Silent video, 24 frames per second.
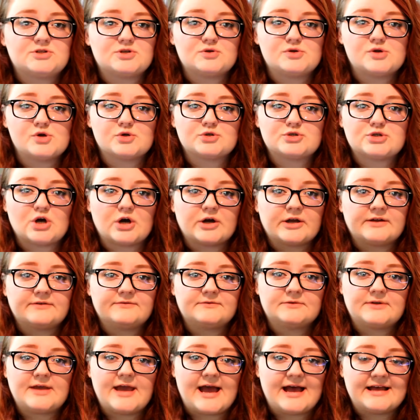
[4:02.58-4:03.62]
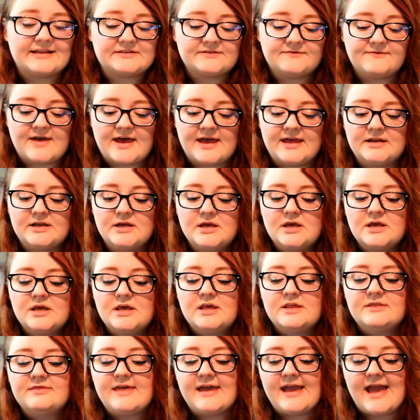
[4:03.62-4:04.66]
to your dog and cat's vet.
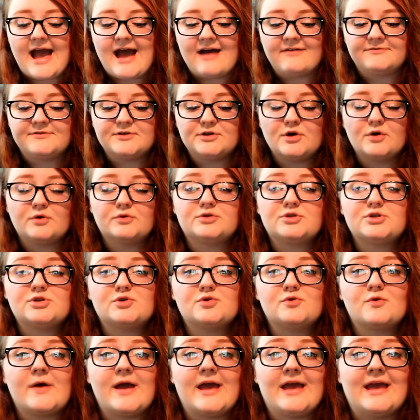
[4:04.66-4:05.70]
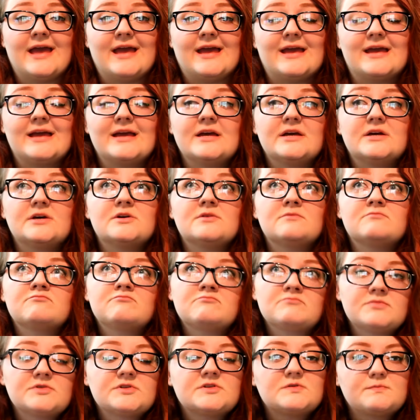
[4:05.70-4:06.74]
They have to go to a
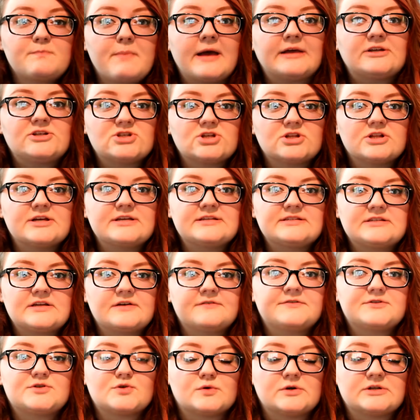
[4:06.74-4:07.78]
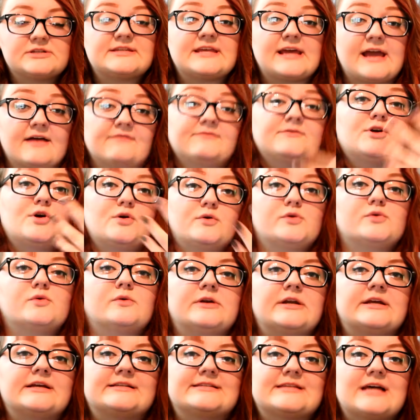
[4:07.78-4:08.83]
specialist of sorts. They have to go to
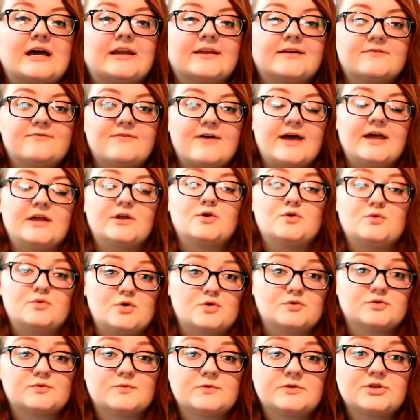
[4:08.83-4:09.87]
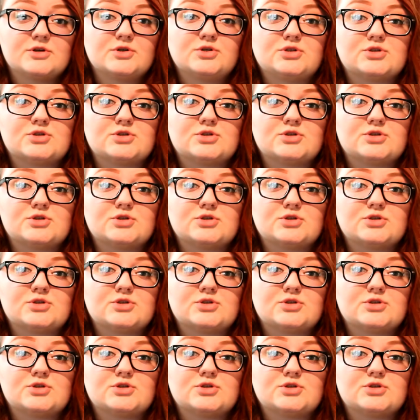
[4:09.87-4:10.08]
an exotic vet who knows what they're